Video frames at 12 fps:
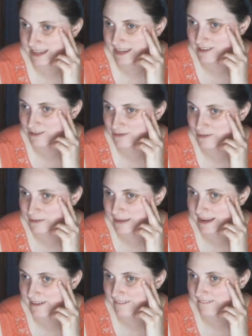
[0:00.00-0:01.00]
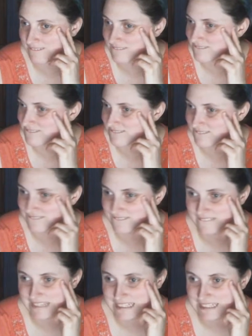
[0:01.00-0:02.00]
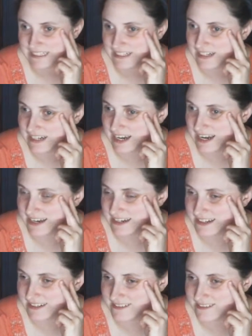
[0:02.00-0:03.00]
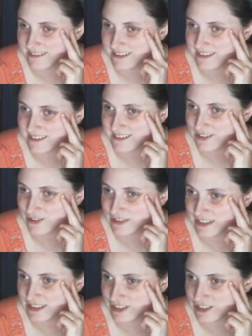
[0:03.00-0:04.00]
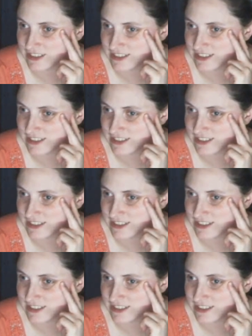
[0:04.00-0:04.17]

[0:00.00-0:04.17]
Tale from Hell. Ah! The cringe.